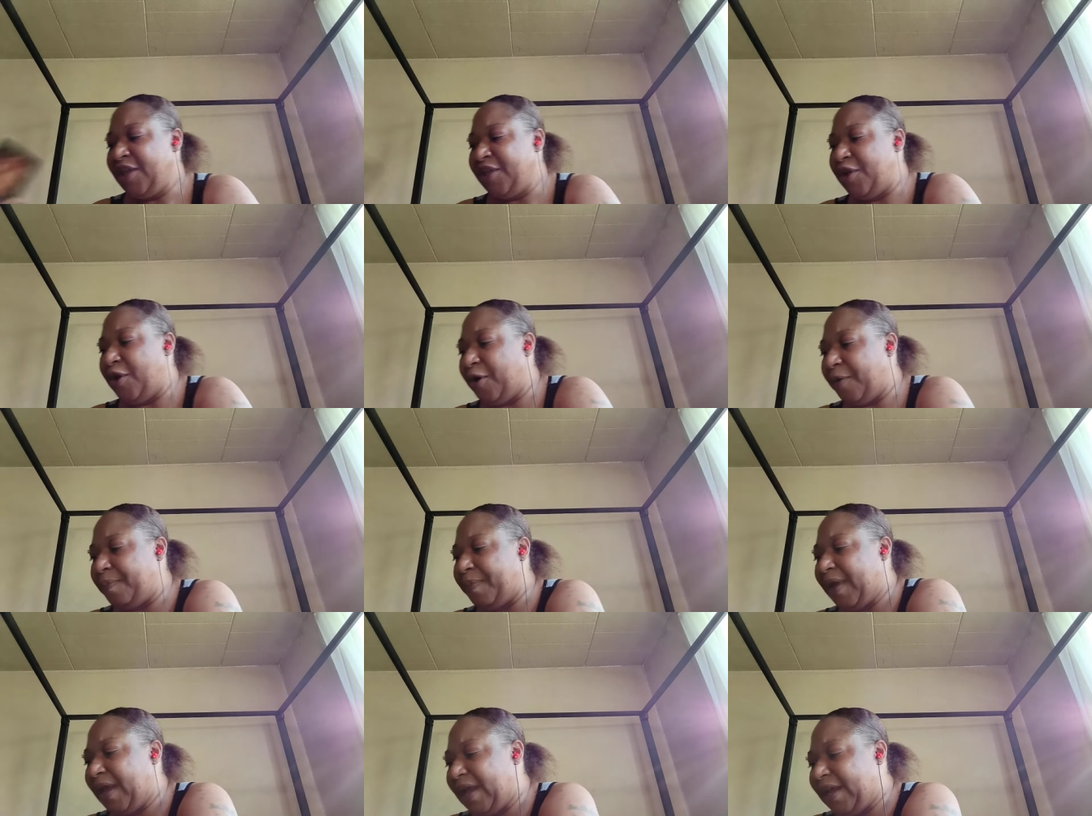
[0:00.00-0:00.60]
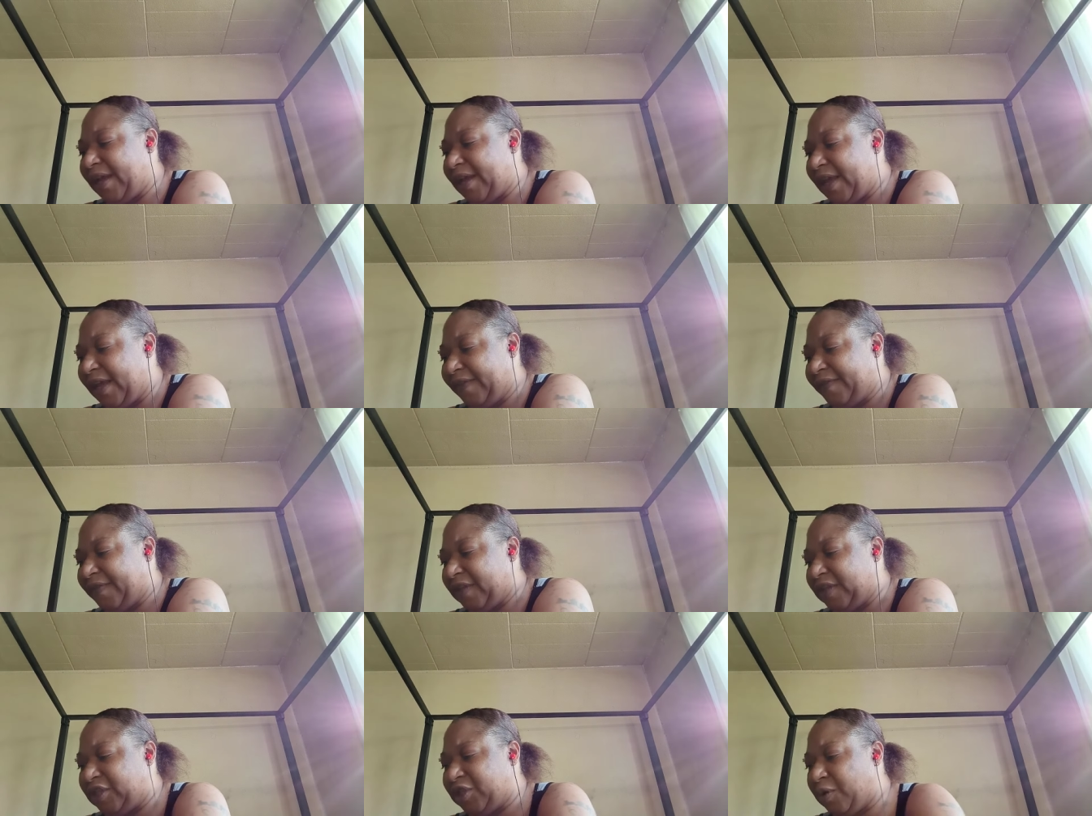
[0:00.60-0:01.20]
You're being
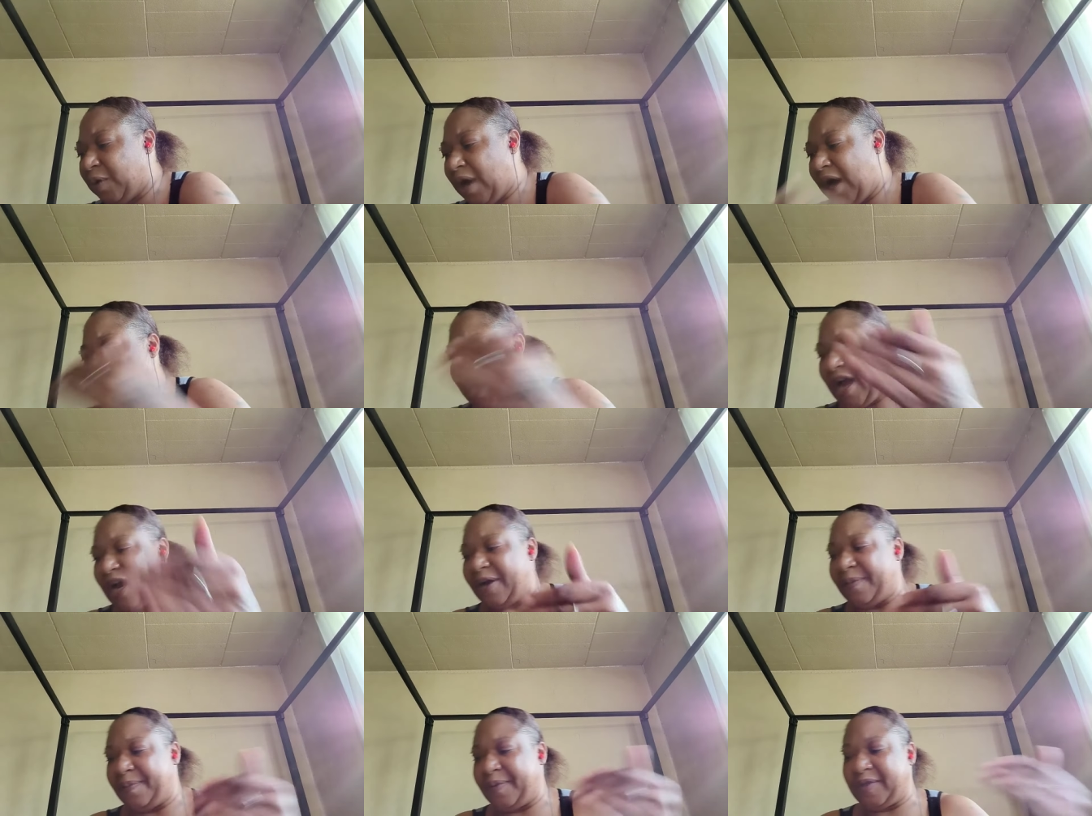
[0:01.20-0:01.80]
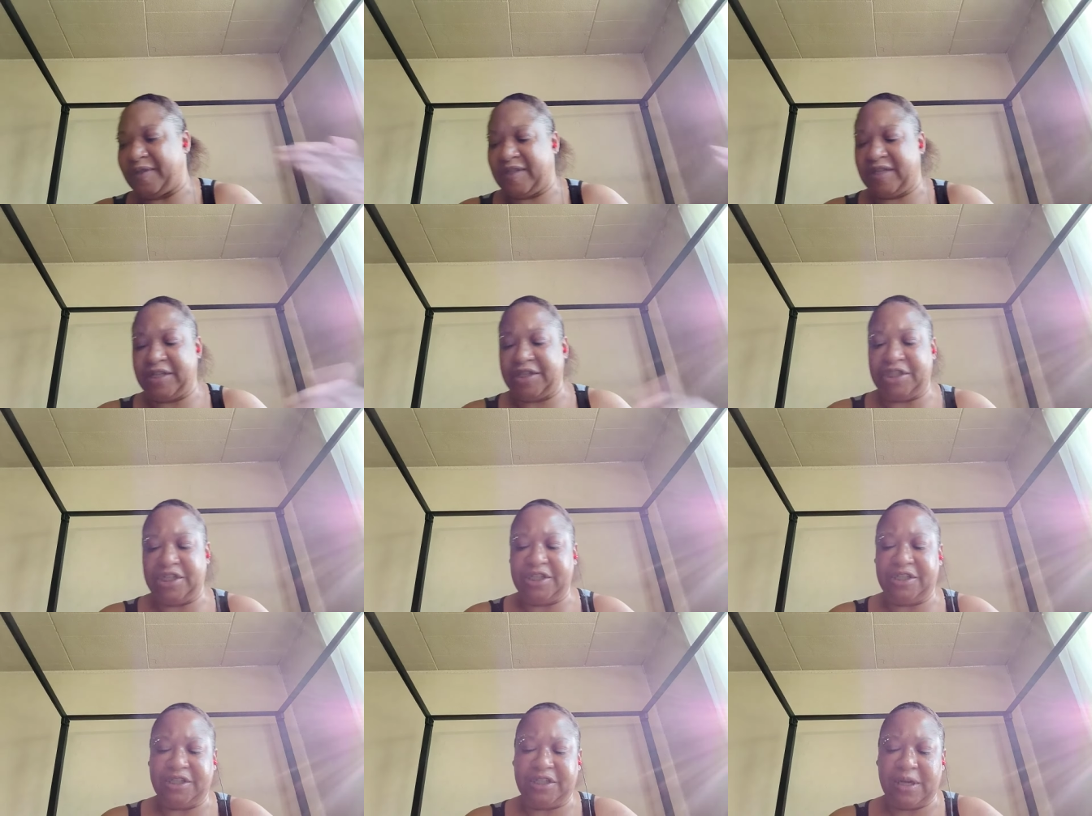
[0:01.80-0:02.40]
gifted to a higher
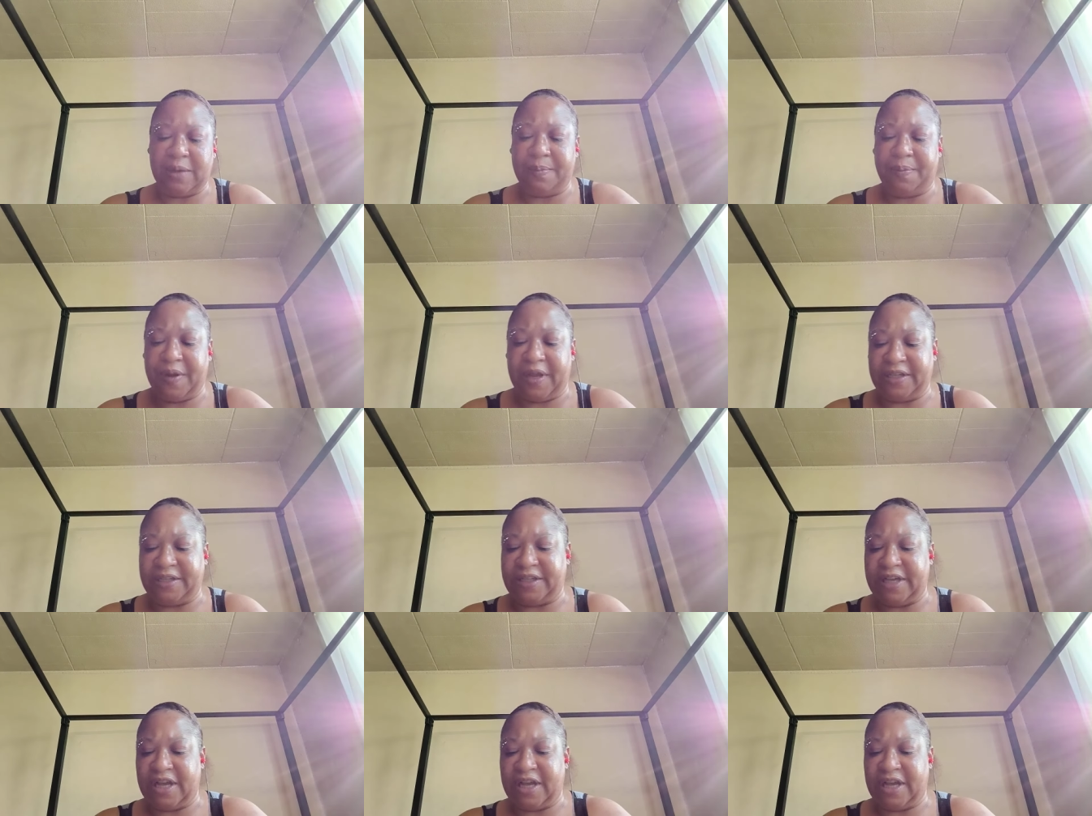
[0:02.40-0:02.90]
position someplace